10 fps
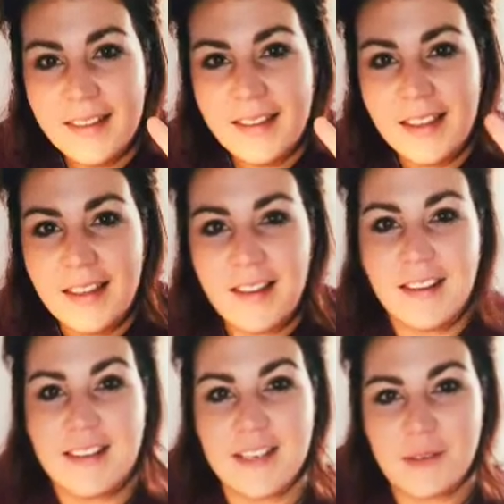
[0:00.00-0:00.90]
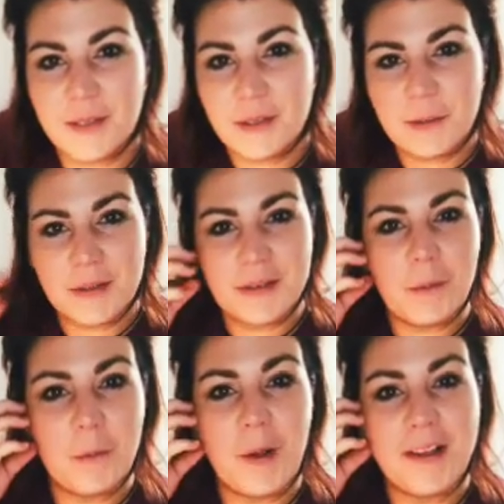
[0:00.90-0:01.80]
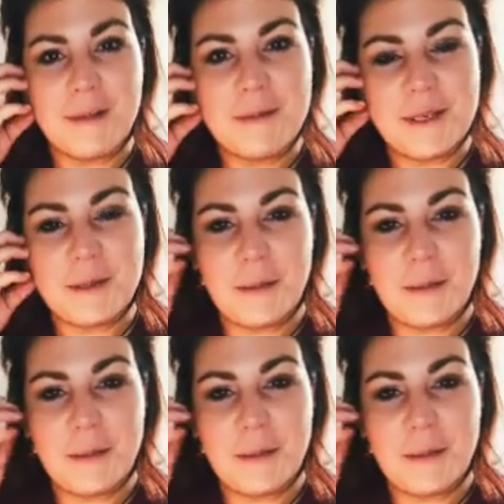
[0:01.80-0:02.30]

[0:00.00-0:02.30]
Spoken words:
Hey guys, how's it going? Welcome to